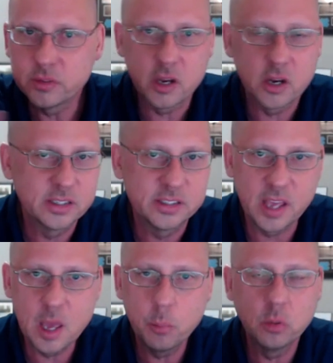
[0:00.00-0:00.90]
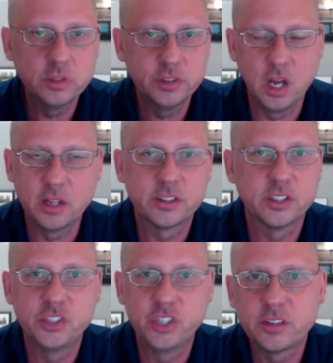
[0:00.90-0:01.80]
they are examples, not
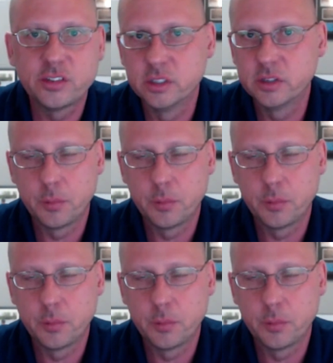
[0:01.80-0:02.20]
suggestions